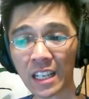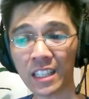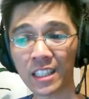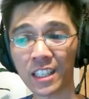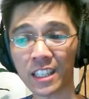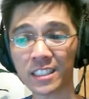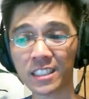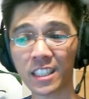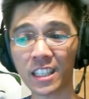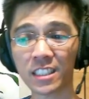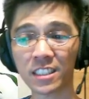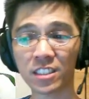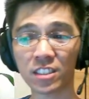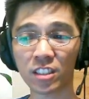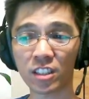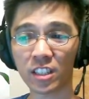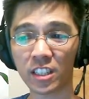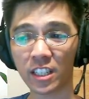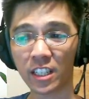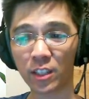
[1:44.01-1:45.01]
Let's get
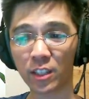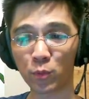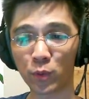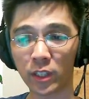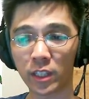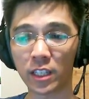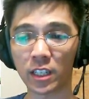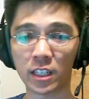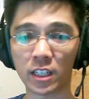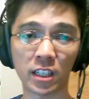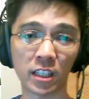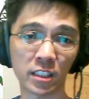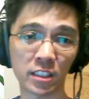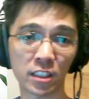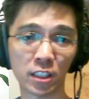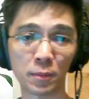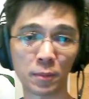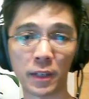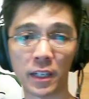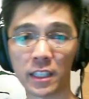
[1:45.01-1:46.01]
started with the
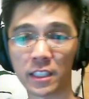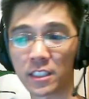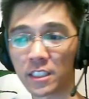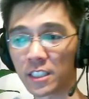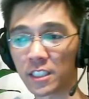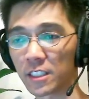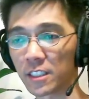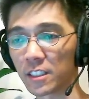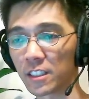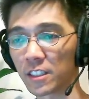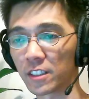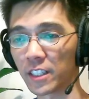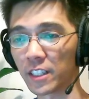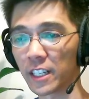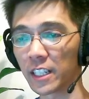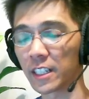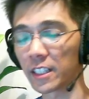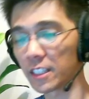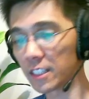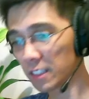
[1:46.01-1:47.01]
customizer. All right.